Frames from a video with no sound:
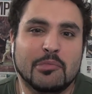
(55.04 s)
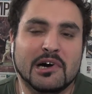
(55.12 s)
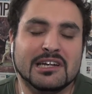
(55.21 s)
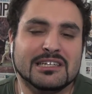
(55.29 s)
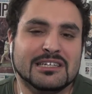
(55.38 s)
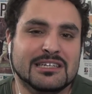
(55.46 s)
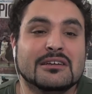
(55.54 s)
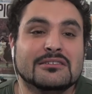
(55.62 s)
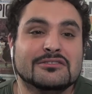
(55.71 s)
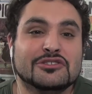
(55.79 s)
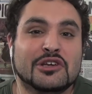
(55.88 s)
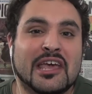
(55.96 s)
But
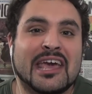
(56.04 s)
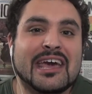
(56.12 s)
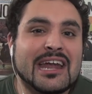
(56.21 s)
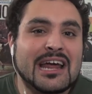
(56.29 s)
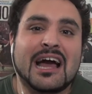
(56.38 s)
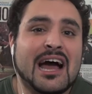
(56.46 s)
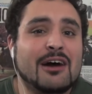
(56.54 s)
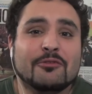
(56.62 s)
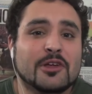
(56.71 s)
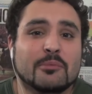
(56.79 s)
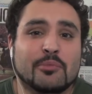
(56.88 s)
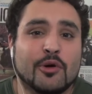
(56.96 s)
you can't
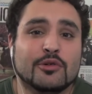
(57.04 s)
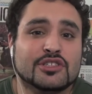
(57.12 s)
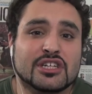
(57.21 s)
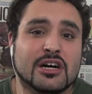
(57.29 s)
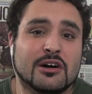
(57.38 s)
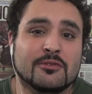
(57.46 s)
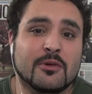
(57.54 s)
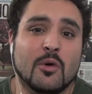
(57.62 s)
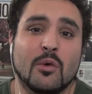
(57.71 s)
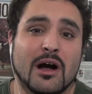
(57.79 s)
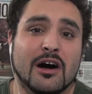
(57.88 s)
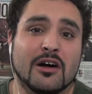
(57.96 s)
have the approach of,
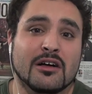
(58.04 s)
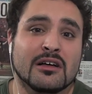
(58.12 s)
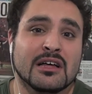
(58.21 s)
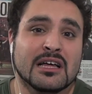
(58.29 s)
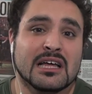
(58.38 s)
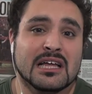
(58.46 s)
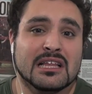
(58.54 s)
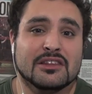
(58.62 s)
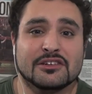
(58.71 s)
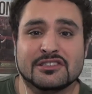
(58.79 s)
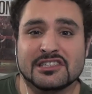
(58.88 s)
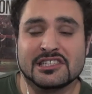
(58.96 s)
well,
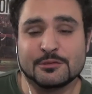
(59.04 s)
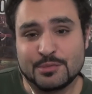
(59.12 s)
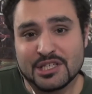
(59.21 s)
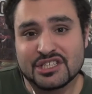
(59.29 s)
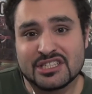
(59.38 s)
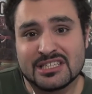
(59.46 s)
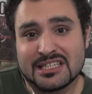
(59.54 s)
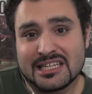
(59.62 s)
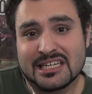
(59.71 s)
there's suspicion